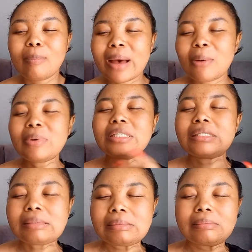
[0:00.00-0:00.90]
But we
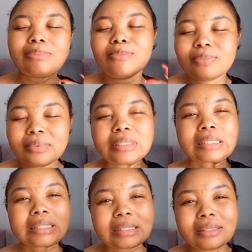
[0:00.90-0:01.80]
just
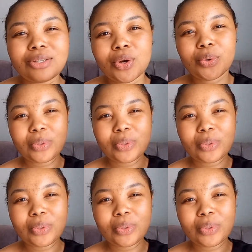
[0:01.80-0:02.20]
spice it